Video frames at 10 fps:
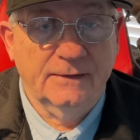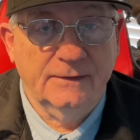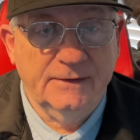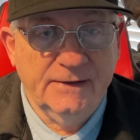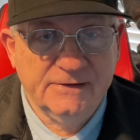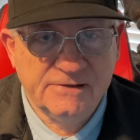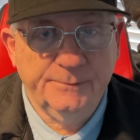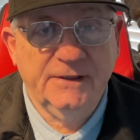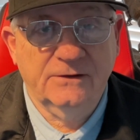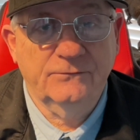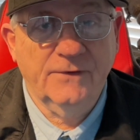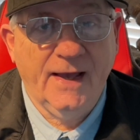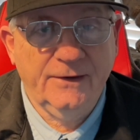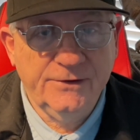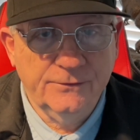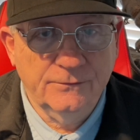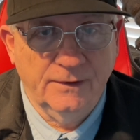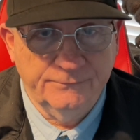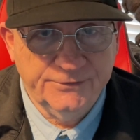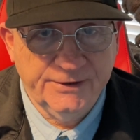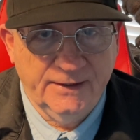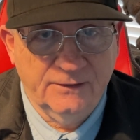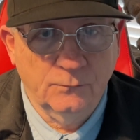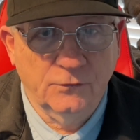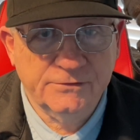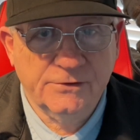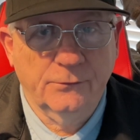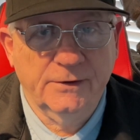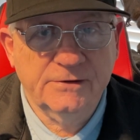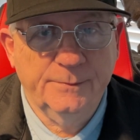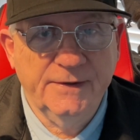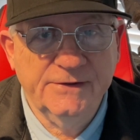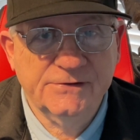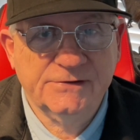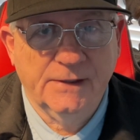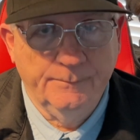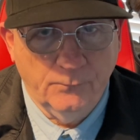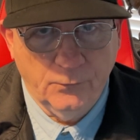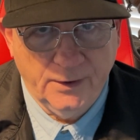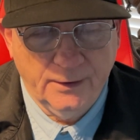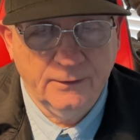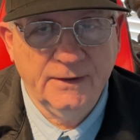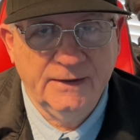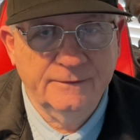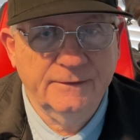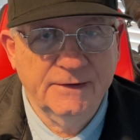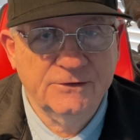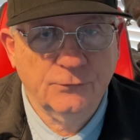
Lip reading: the estimated value of Shen was going to be somewhere in the